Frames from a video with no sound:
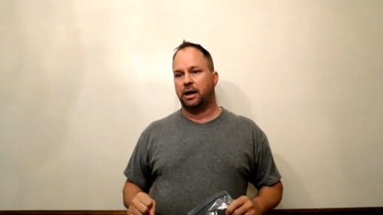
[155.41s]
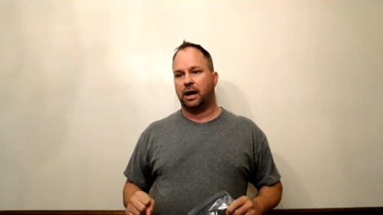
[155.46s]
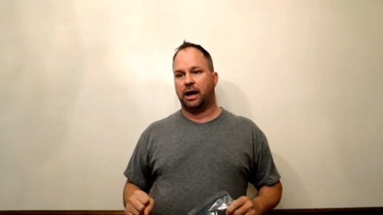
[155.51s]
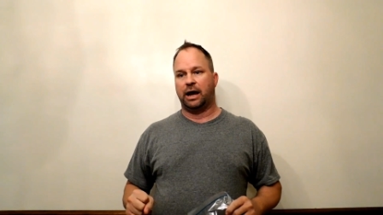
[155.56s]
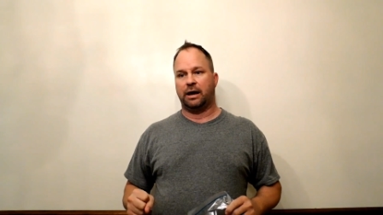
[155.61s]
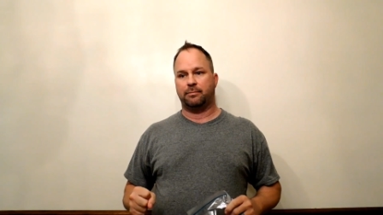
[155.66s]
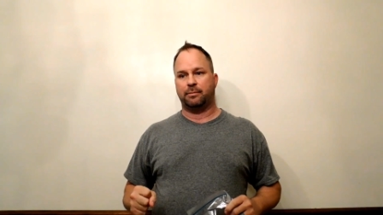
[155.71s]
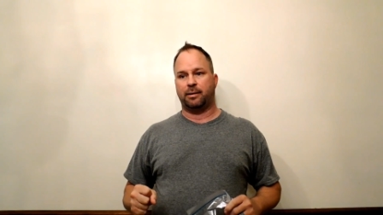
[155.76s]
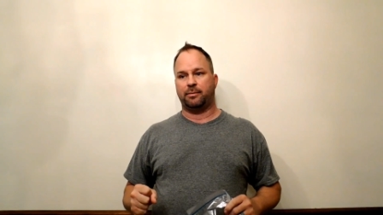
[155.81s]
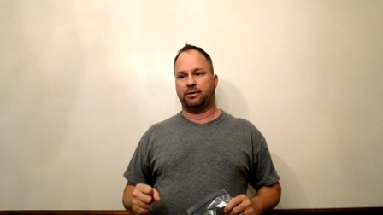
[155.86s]

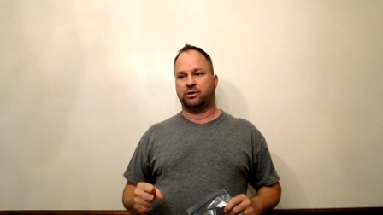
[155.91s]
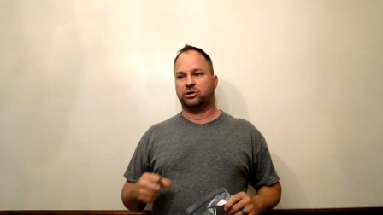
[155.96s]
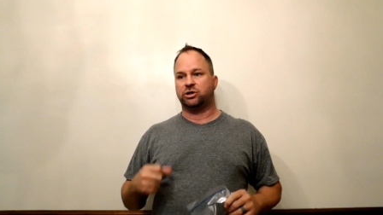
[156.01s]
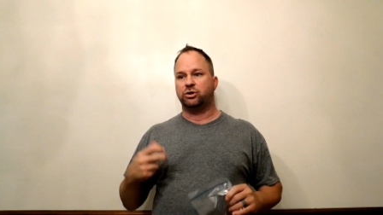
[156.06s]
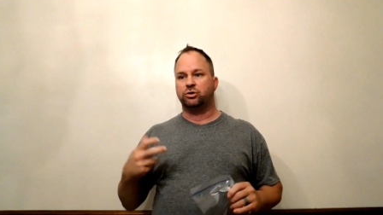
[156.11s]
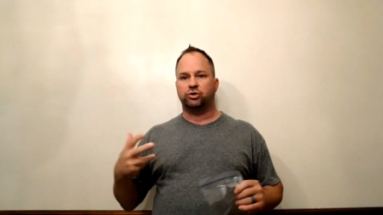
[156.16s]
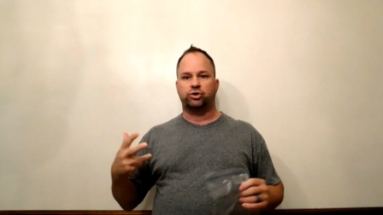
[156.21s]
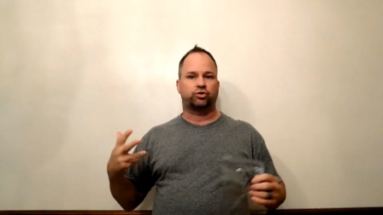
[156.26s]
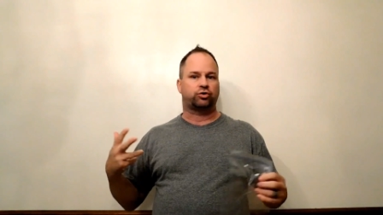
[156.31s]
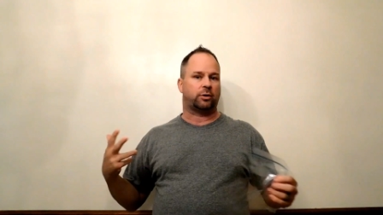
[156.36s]
and maybe
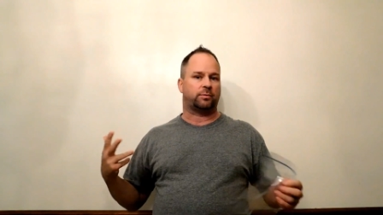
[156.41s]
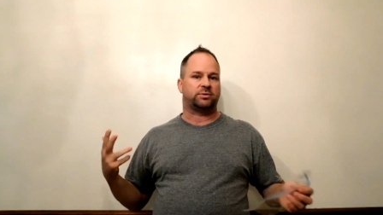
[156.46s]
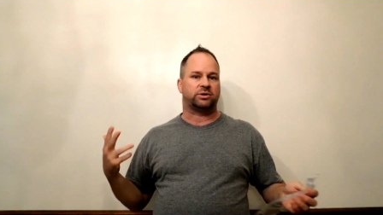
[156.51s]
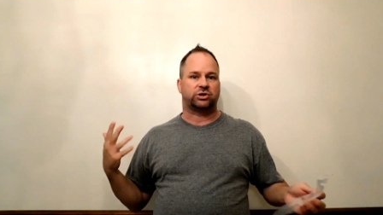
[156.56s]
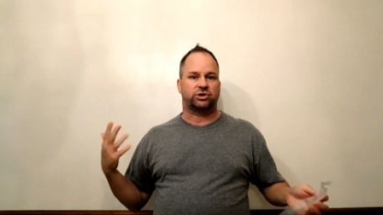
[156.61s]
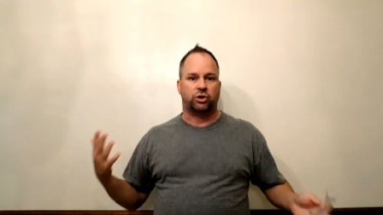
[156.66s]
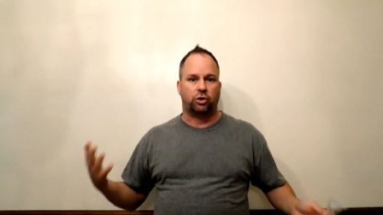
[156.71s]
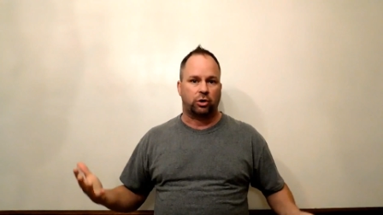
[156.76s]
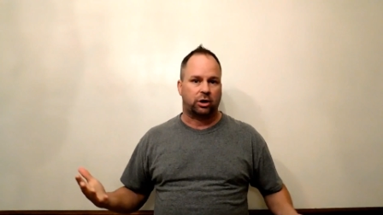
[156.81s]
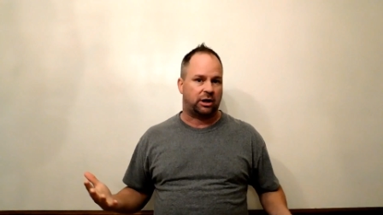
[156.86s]
two strips
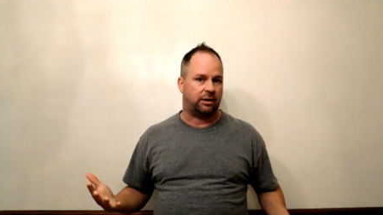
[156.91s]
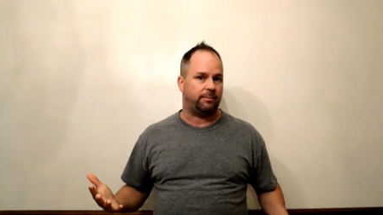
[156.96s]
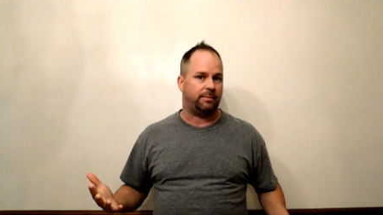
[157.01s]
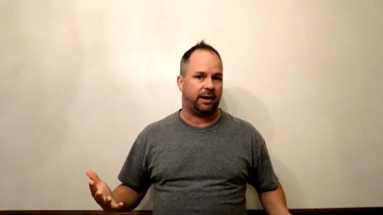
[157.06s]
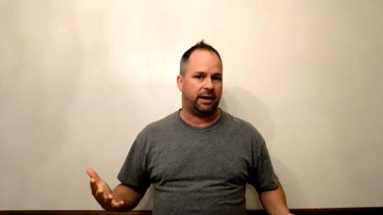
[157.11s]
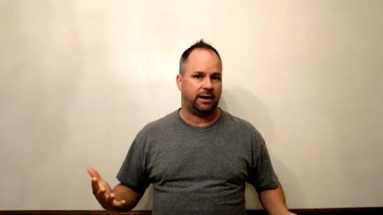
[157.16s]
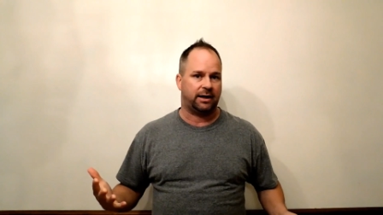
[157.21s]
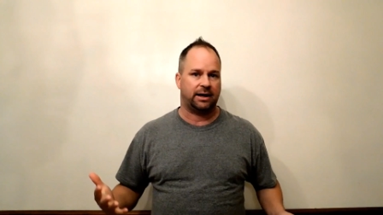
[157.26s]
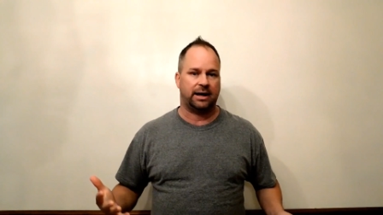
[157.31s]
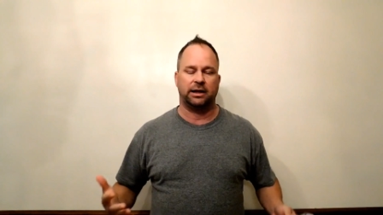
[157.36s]
of turkey
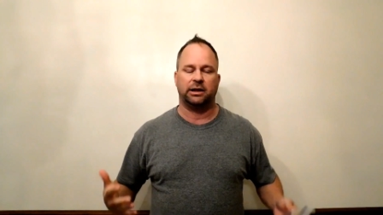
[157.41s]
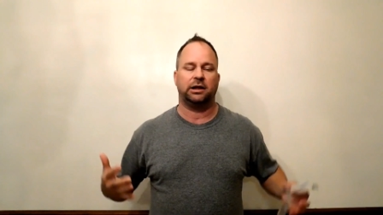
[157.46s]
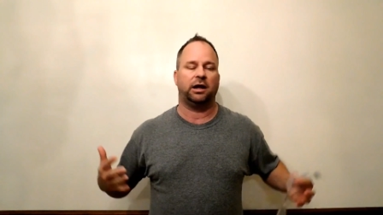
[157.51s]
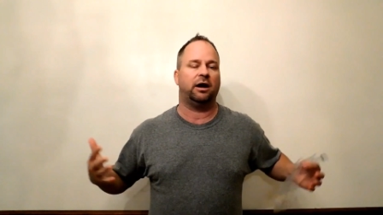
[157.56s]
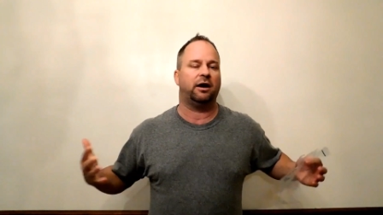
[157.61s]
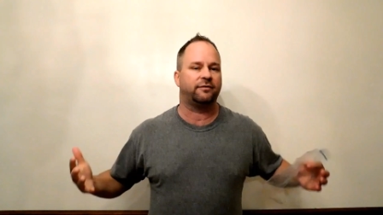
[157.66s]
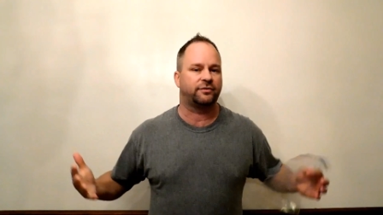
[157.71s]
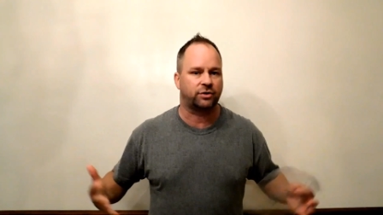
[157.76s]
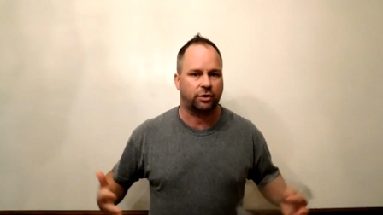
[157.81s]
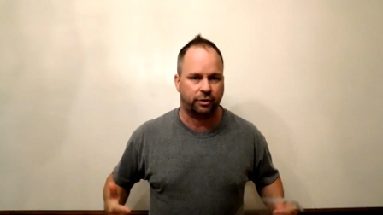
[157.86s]
bacon. I
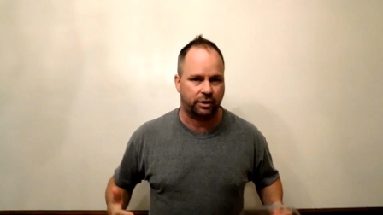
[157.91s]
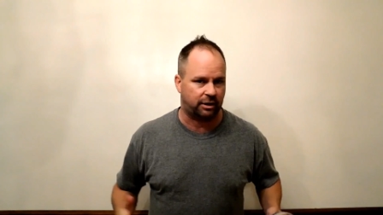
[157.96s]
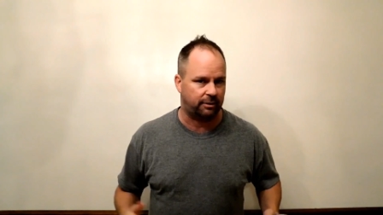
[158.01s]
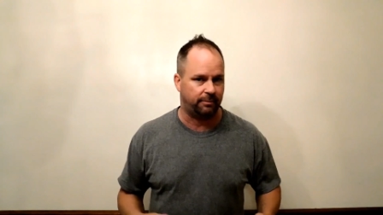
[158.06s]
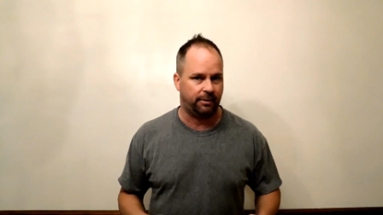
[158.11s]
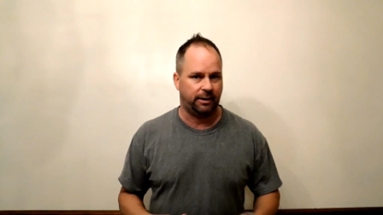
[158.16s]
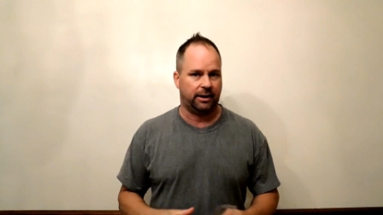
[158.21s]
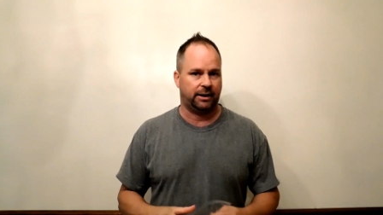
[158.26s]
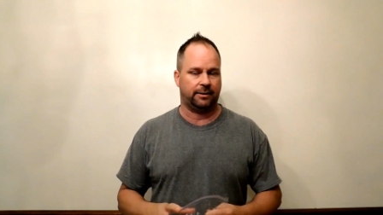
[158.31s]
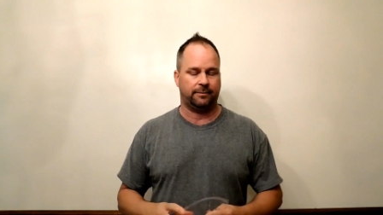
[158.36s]
love turkey
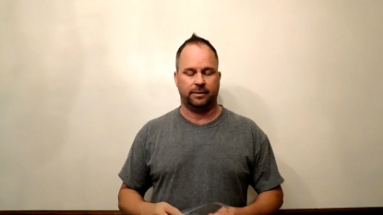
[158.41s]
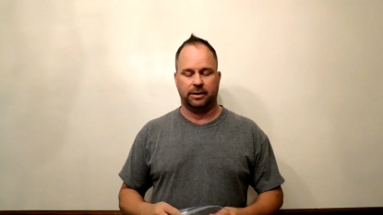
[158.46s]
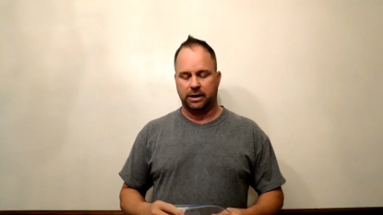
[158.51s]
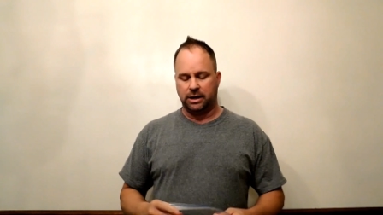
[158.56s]
bacon.